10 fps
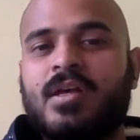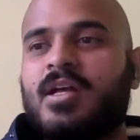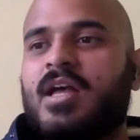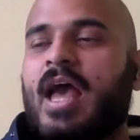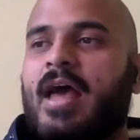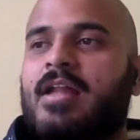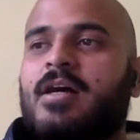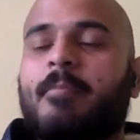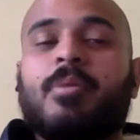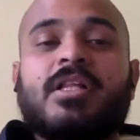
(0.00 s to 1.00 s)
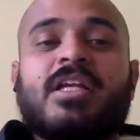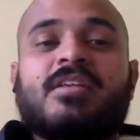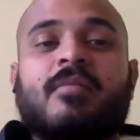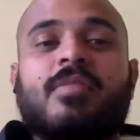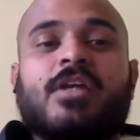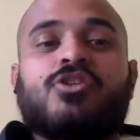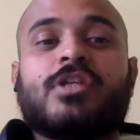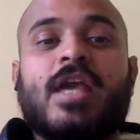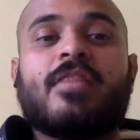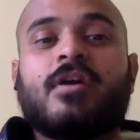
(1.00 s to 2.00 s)
and building something
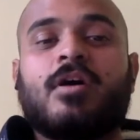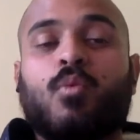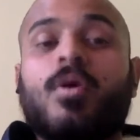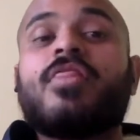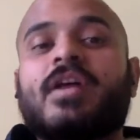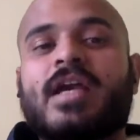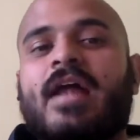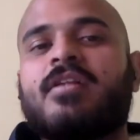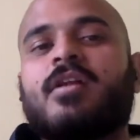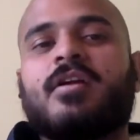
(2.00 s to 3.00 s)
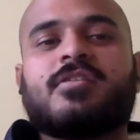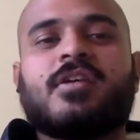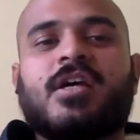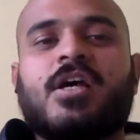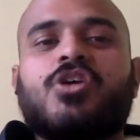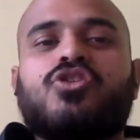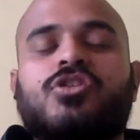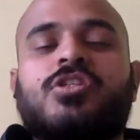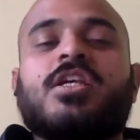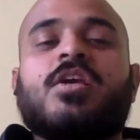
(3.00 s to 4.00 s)
together with the candidate to
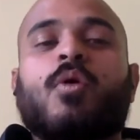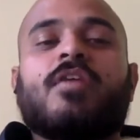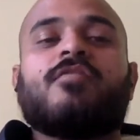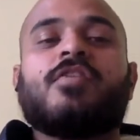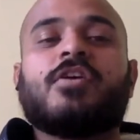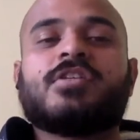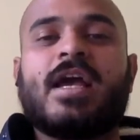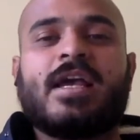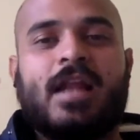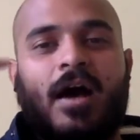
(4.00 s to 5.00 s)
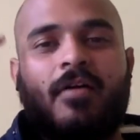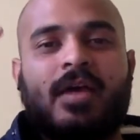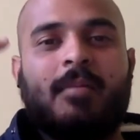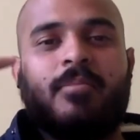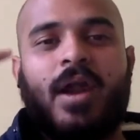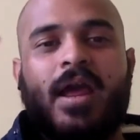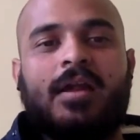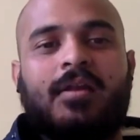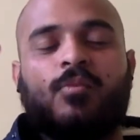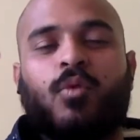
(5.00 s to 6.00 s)
see what it feels like and how their brain
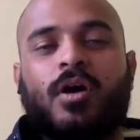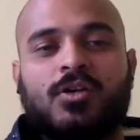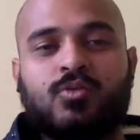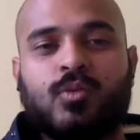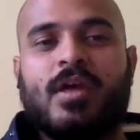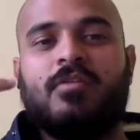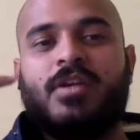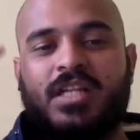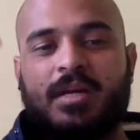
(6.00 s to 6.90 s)
works when they reason about